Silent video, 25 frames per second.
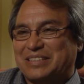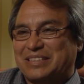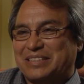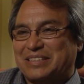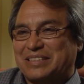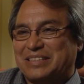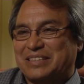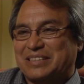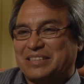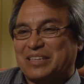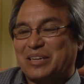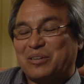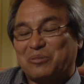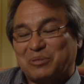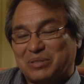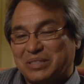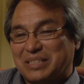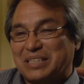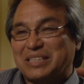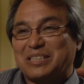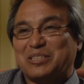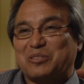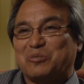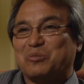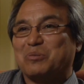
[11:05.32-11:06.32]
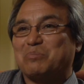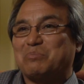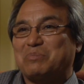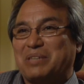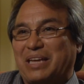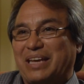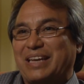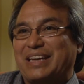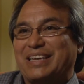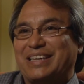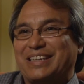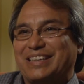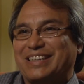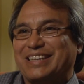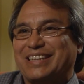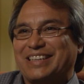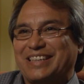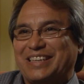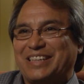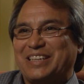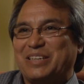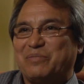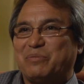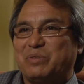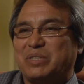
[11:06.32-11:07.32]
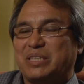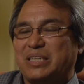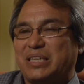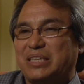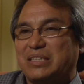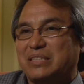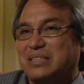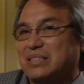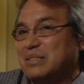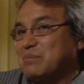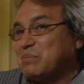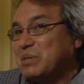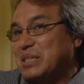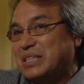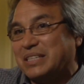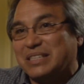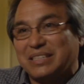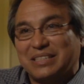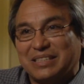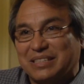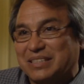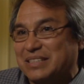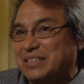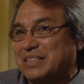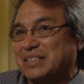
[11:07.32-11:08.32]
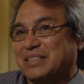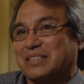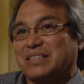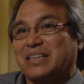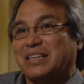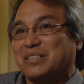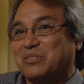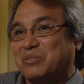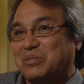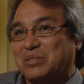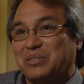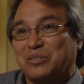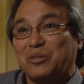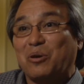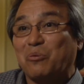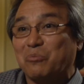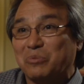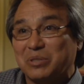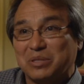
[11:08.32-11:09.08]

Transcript: It's not always easy to obtain an invitation. In many instances, countries don't